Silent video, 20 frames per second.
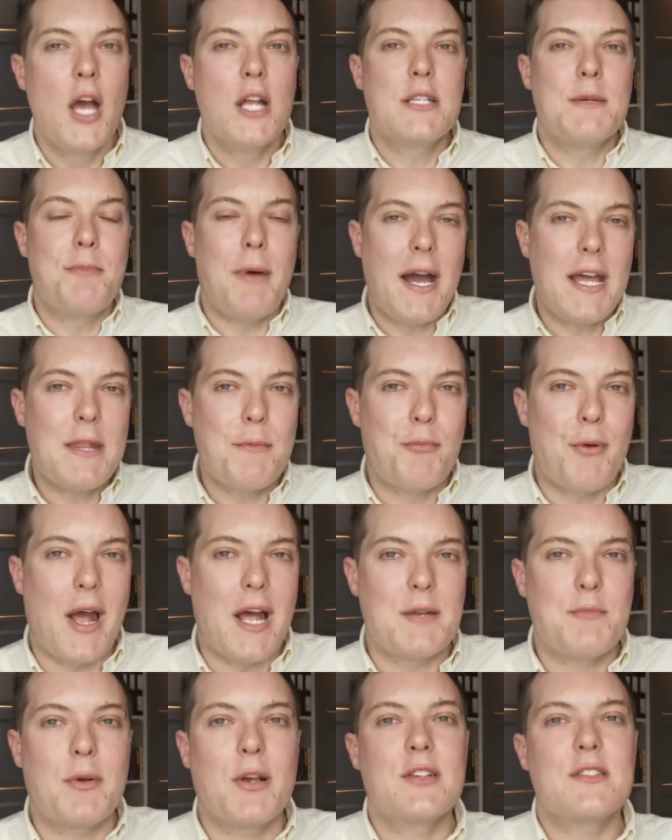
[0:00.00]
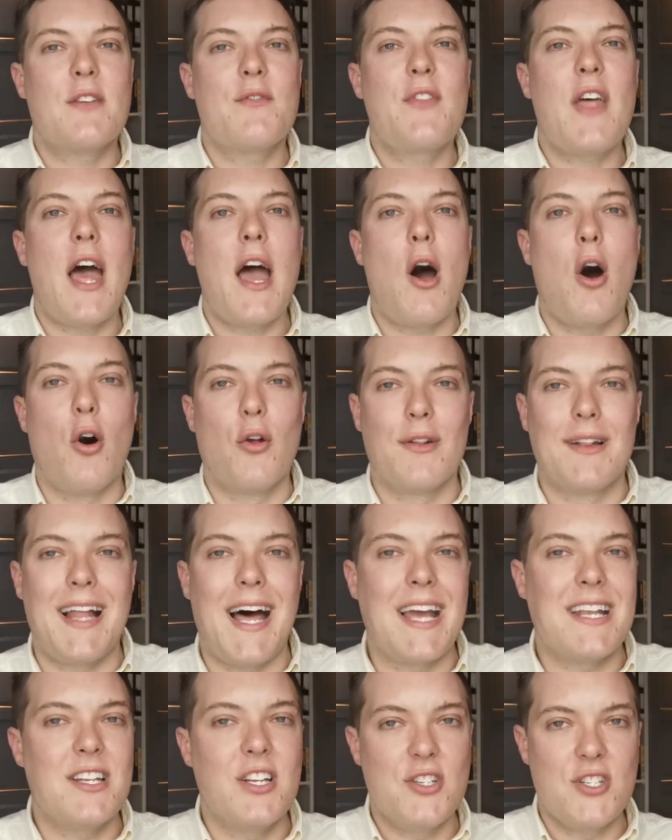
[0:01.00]
to buy the brand because of their
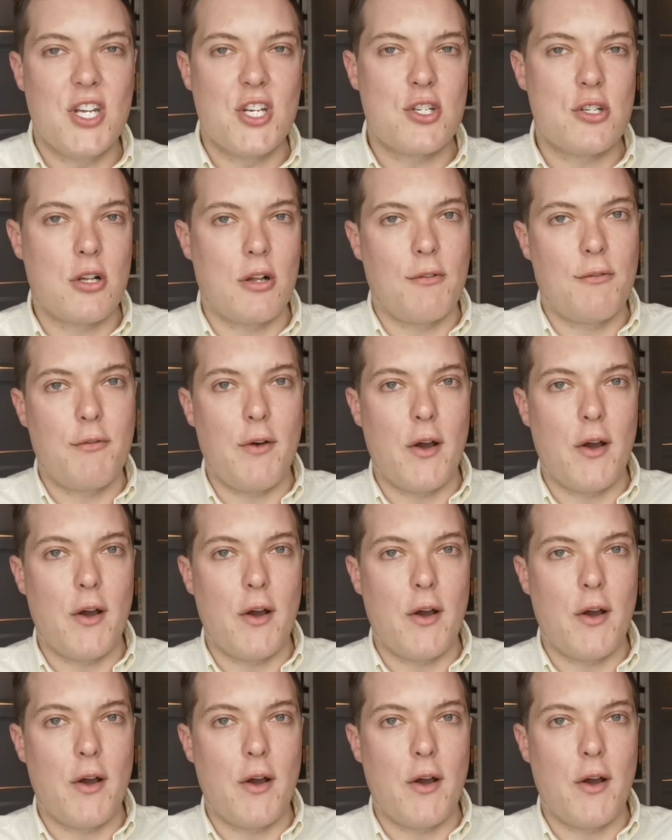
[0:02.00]
online digital